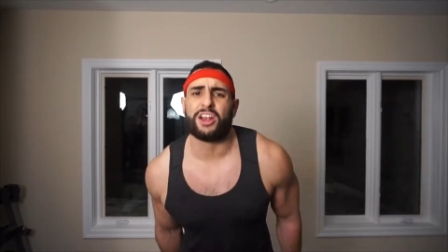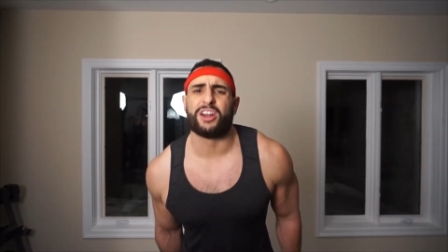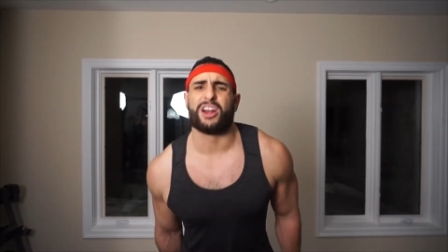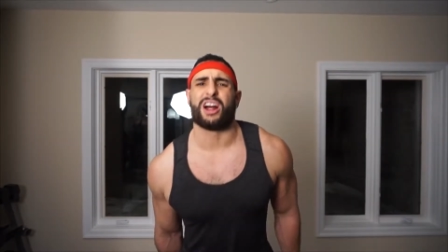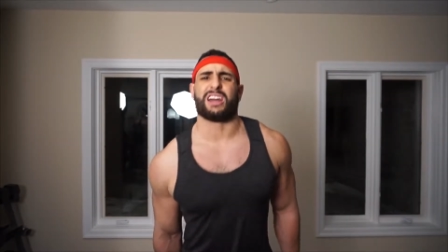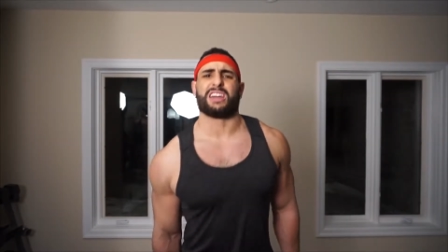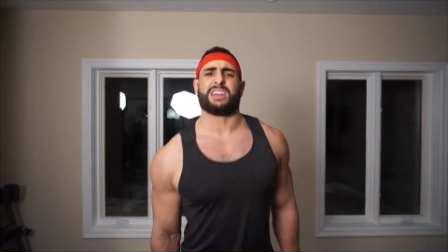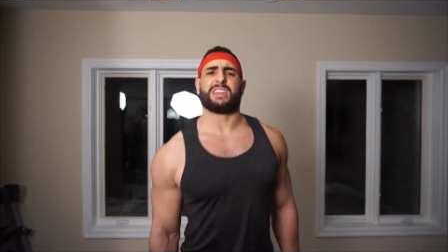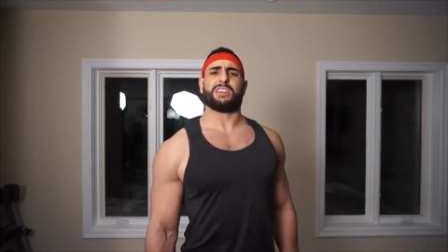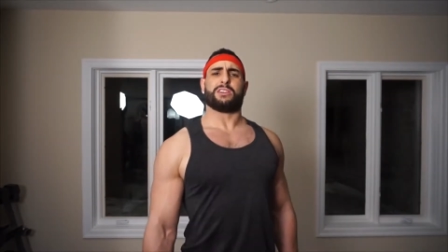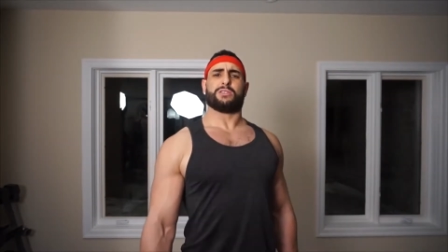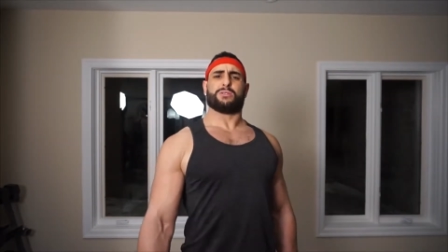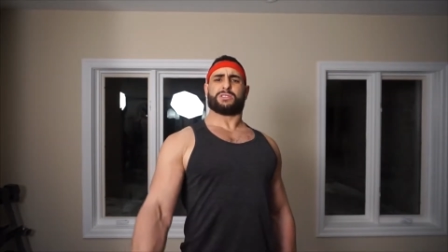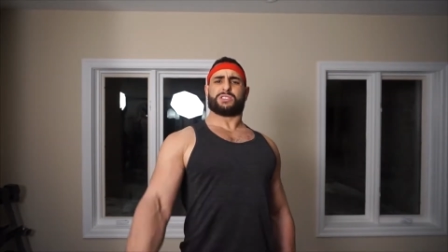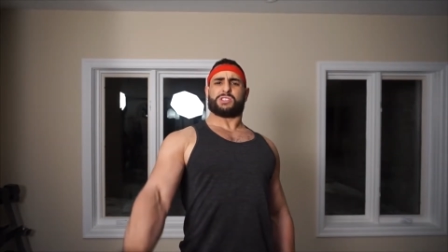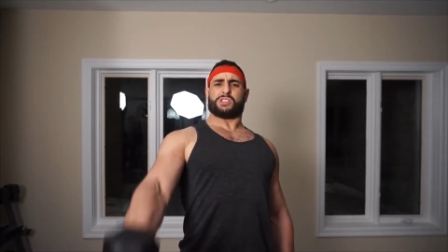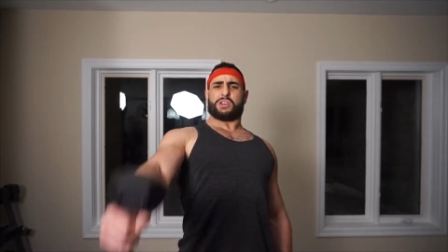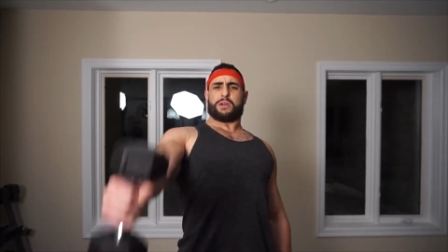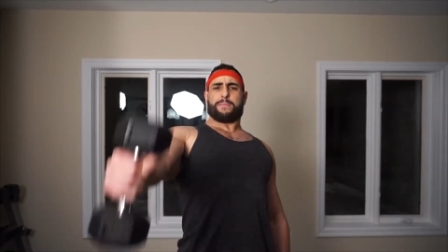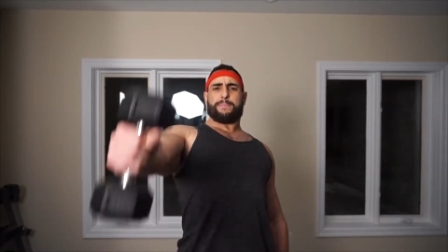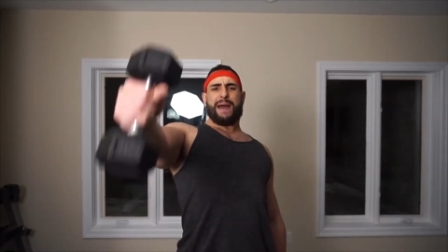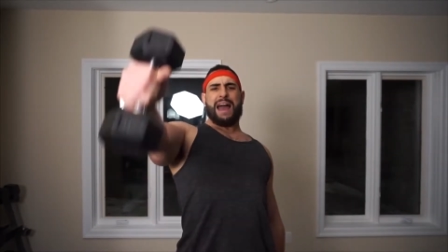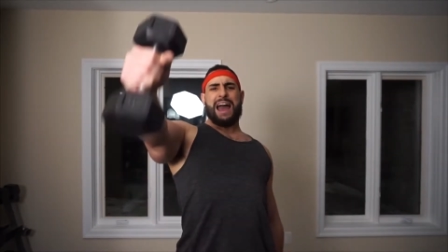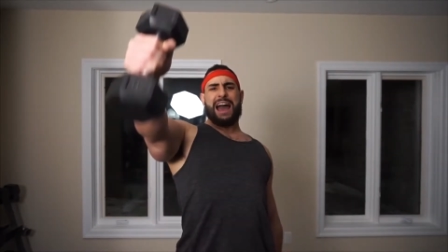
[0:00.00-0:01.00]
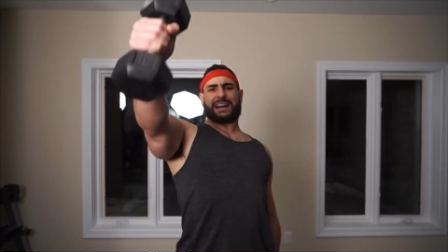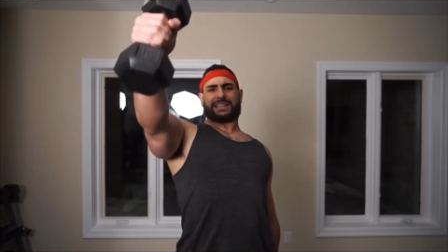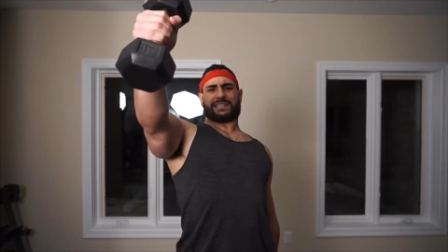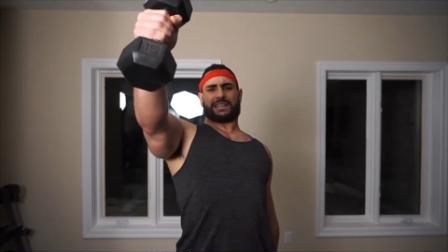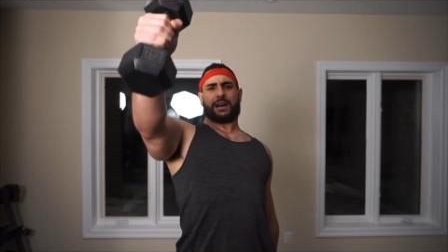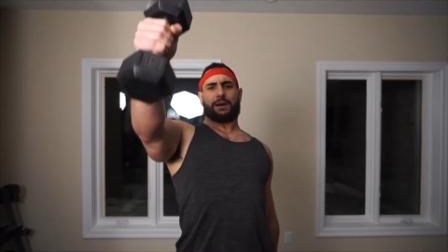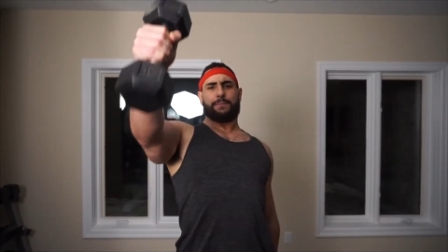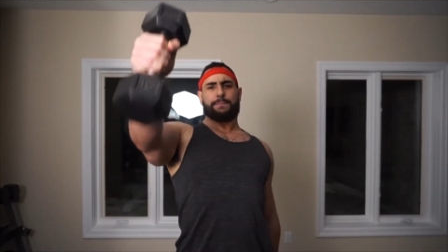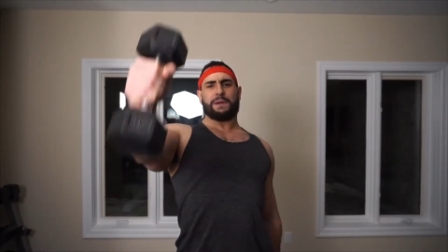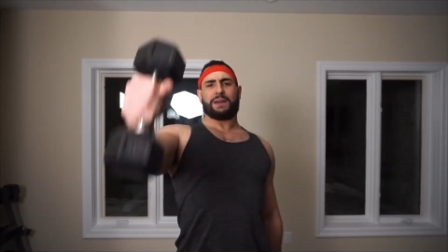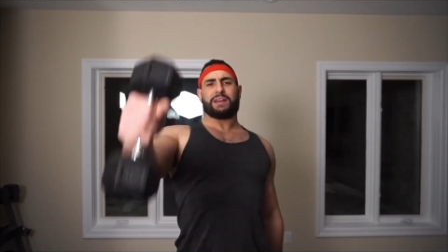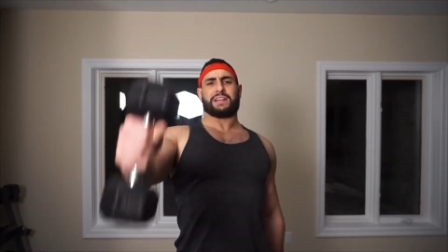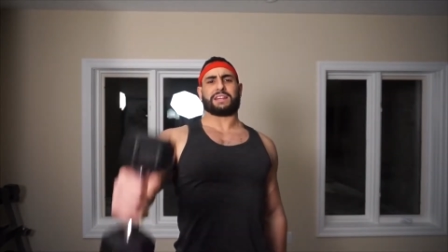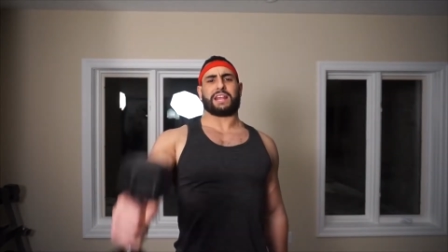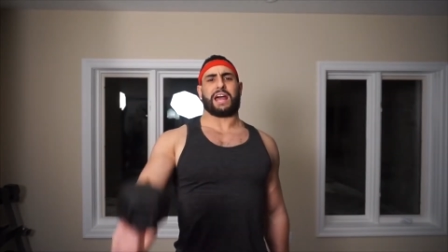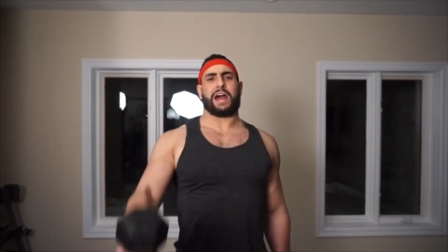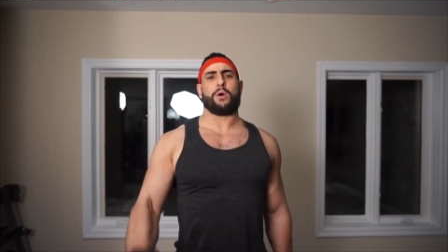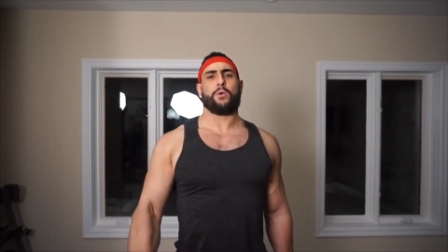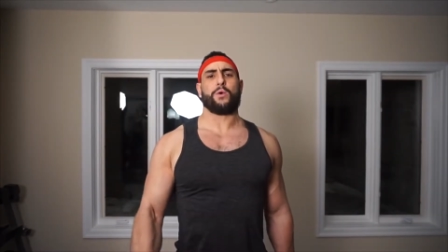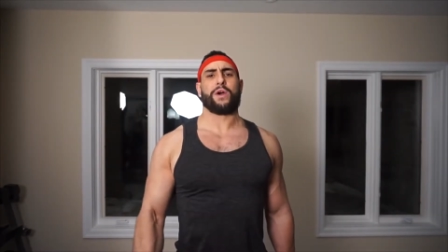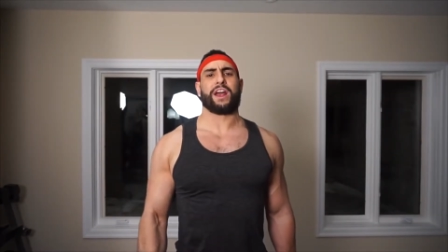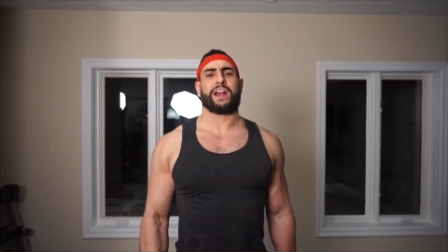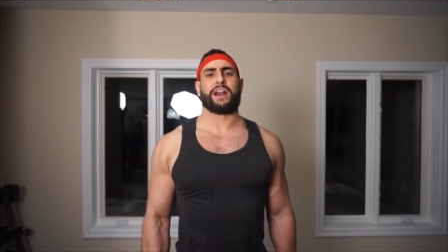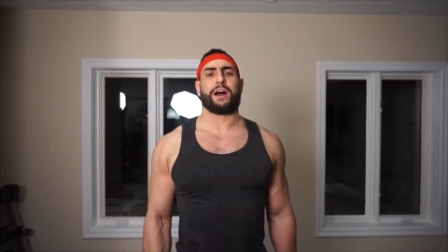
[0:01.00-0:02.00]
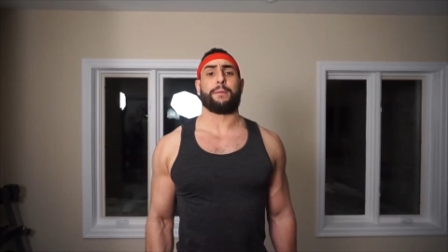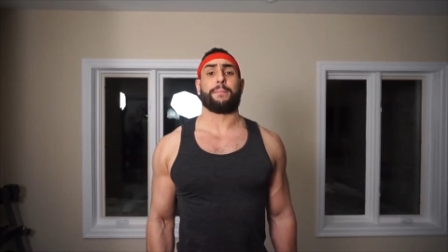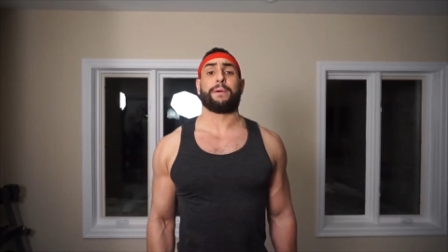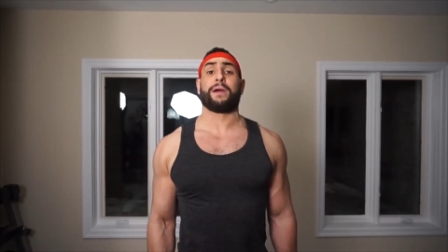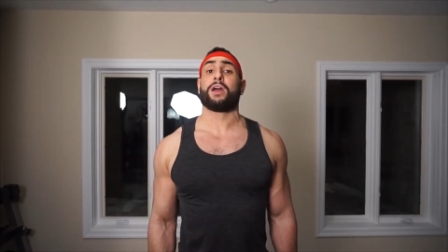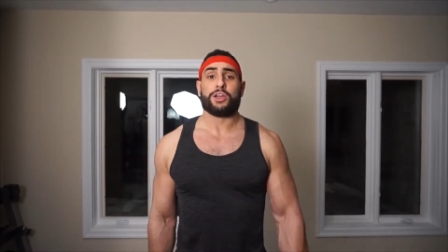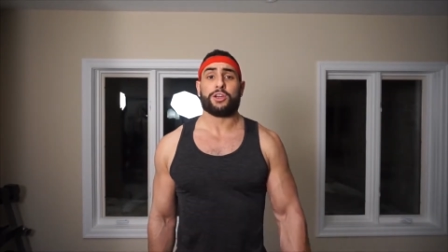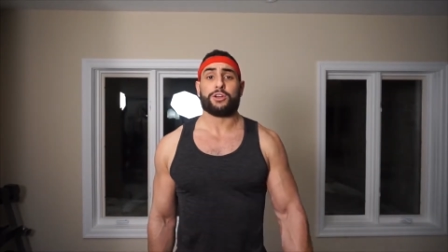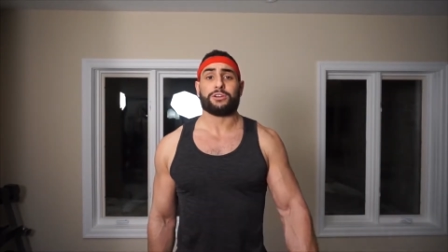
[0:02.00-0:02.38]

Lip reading: You're not using your back to help you get that weight up.